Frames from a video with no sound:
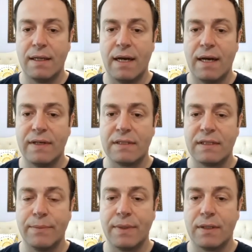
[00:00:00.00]

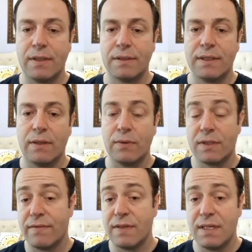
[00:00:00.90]
obviously, because I was
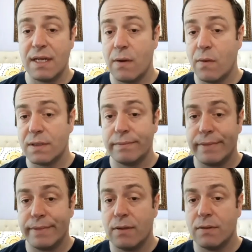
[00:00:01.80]
17. I wasn't,
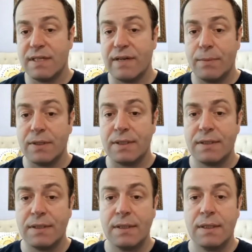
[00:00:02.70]
7 months.